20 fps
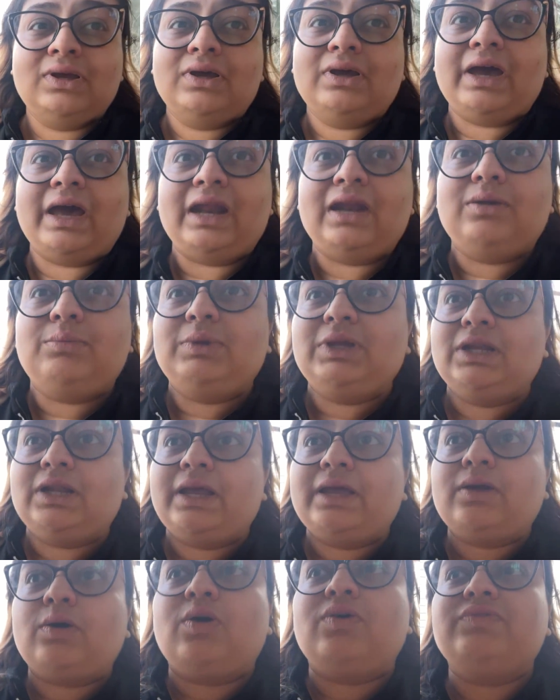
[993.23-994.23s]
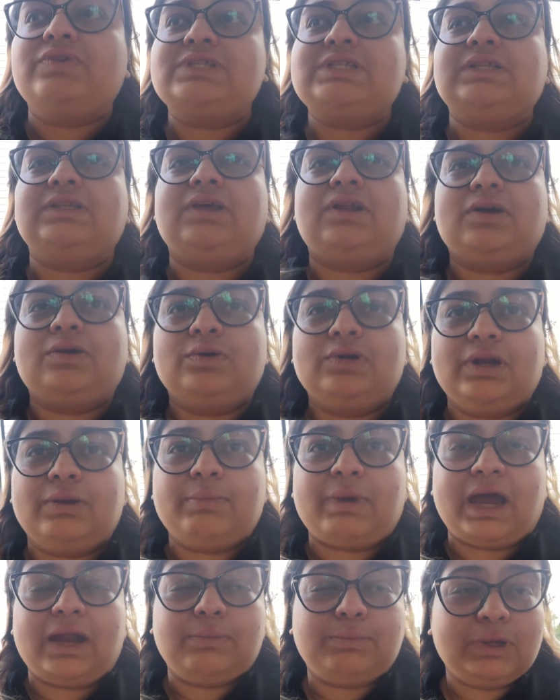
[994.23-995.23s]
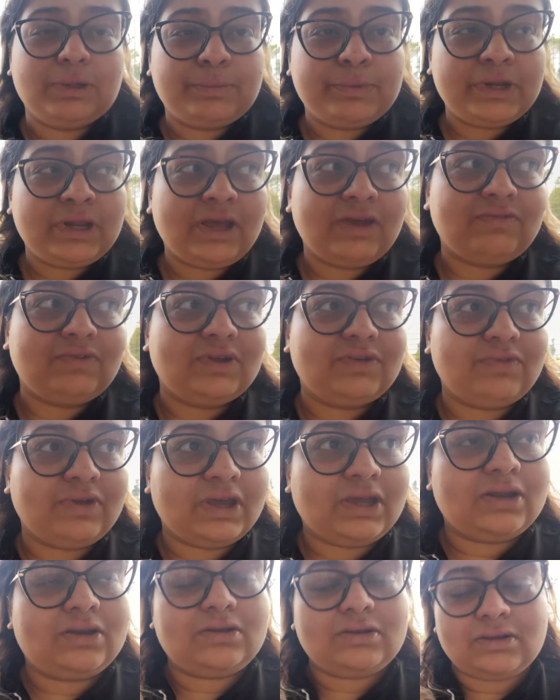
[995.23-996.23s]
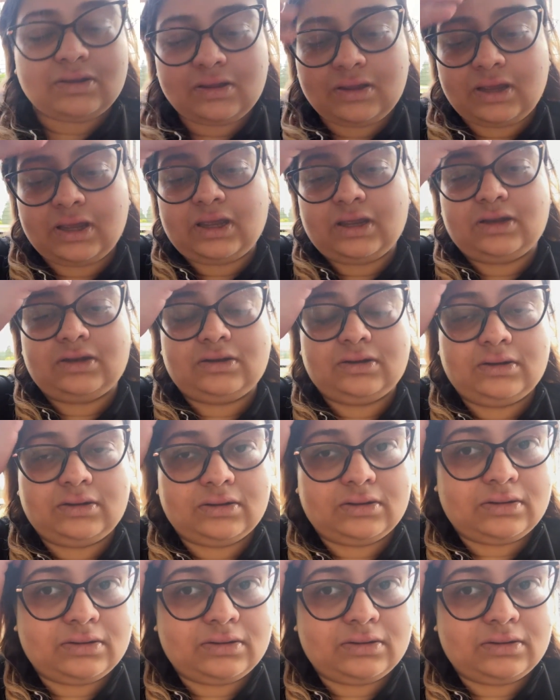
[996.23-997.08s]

Had it been like, obviously there are good and bad people everywhere, and